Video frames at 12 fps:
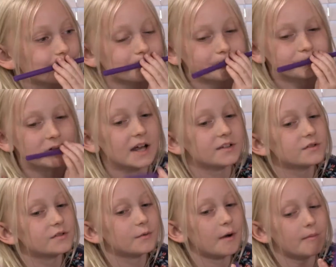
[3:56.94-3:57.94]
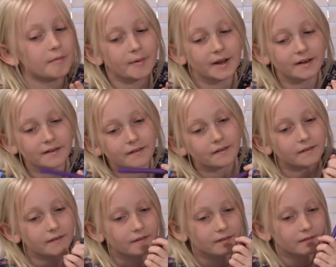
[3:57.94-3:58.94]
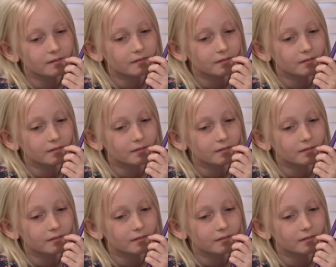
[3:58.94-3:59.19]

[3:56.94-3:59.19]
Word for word: to Mama. Can I choose the rubber band? Mama might